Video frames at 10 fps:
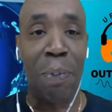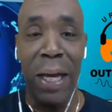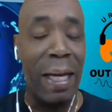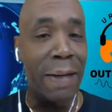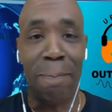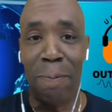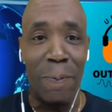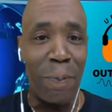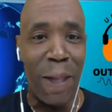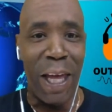been
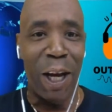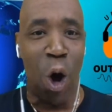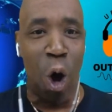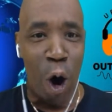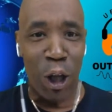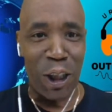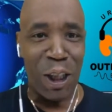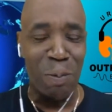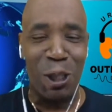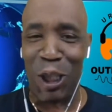an
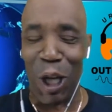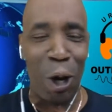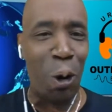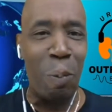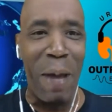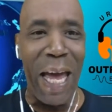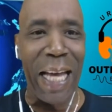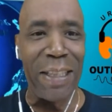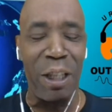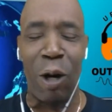awesome show,
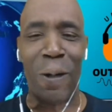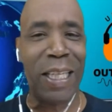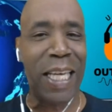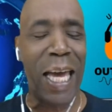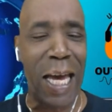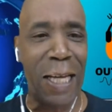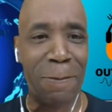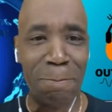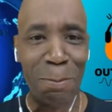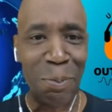man. So
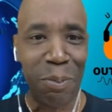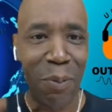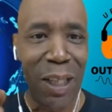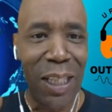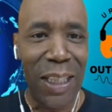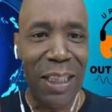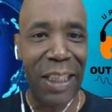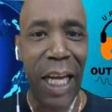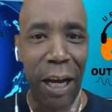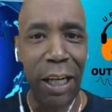again,
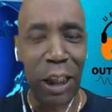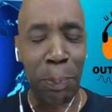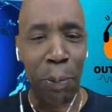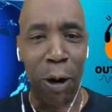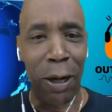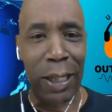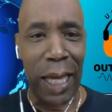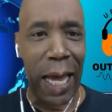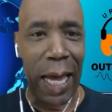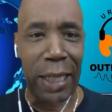share this
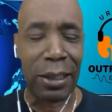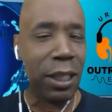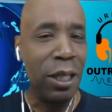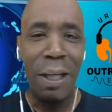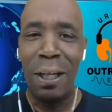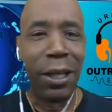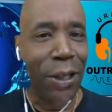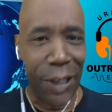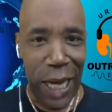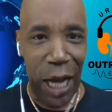broadcast.
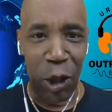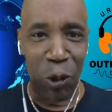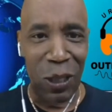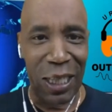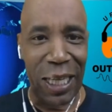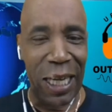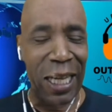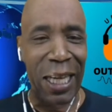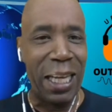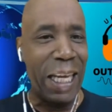You're not going to get
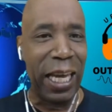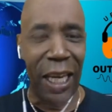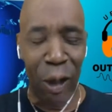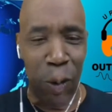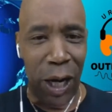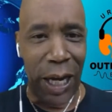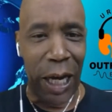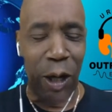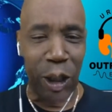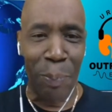it anywhere
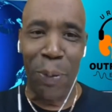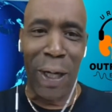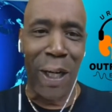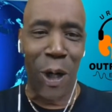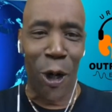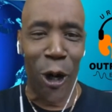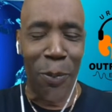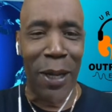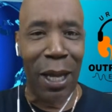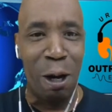else but
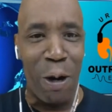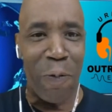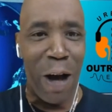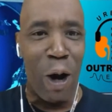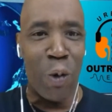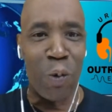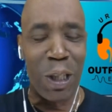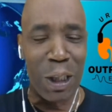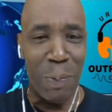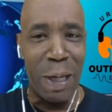Urban Health
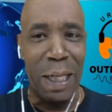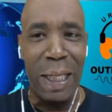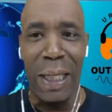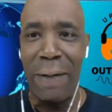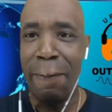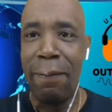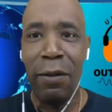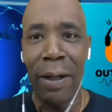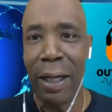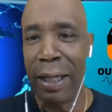Outreach Media.
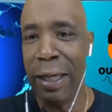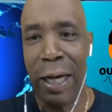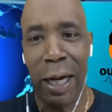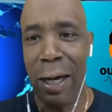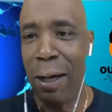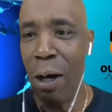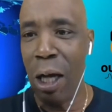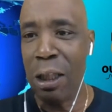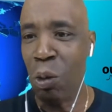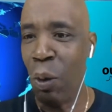I
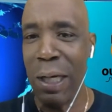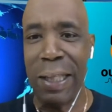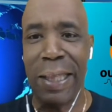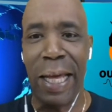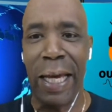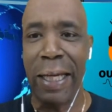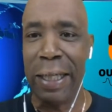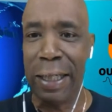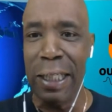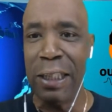just want to
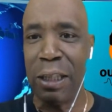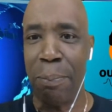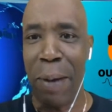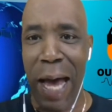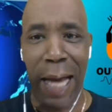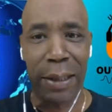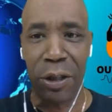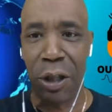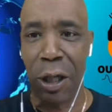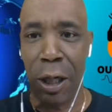thank Lisa
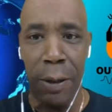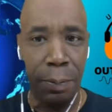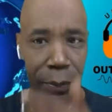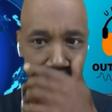Baxter,